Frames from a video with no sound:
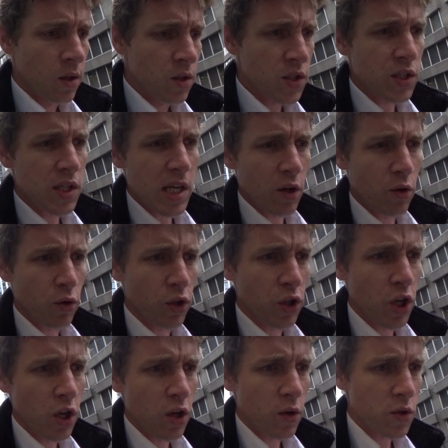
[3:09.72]
secret
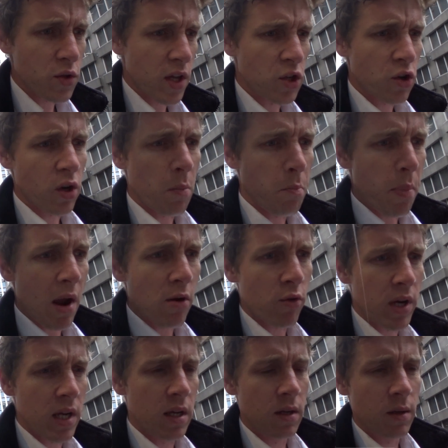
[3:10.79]
news. They're trying to
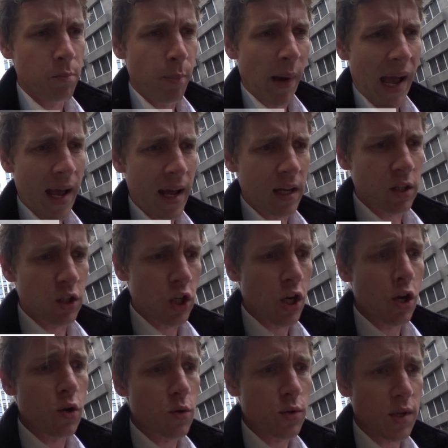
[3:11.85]
bury bad
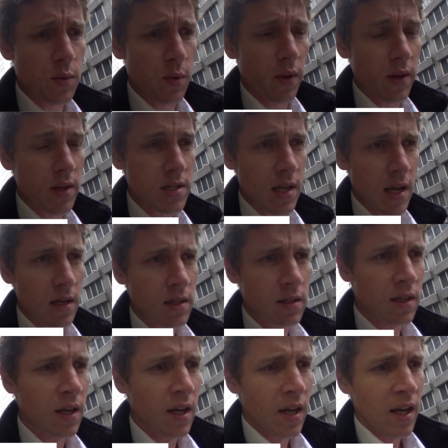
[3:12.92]
news, is what they said.
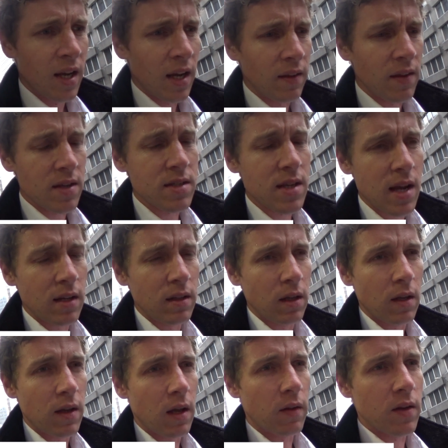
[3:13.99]
And they're saying
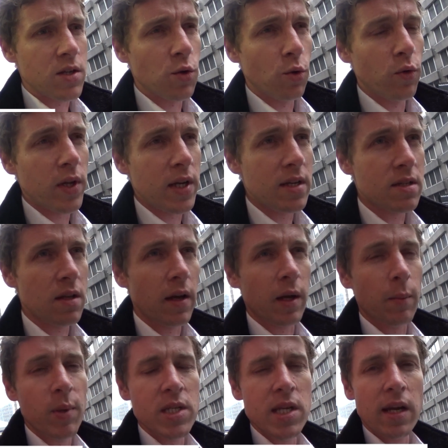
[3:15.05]
that there's all these like
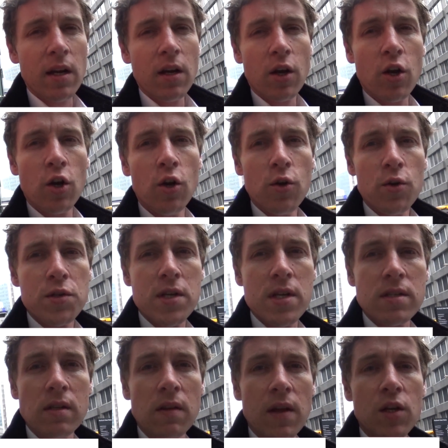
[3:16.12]
particular
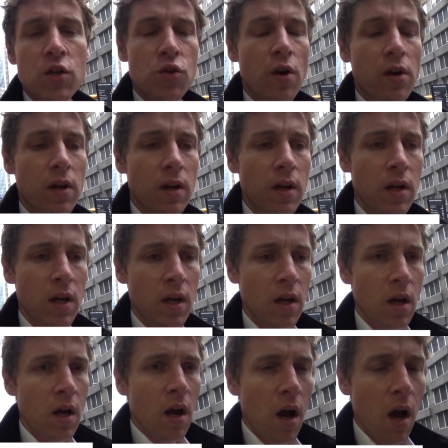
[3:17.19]
clauses that they're trying to
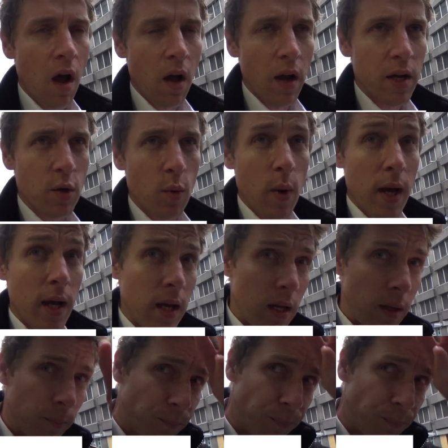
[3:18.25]
hide away,